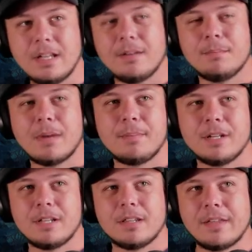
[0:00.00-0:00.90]
In my
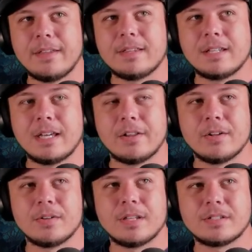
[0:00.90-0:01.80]
opinion, I think the
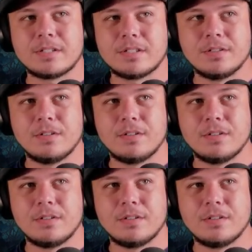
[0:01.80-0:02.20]
killer that's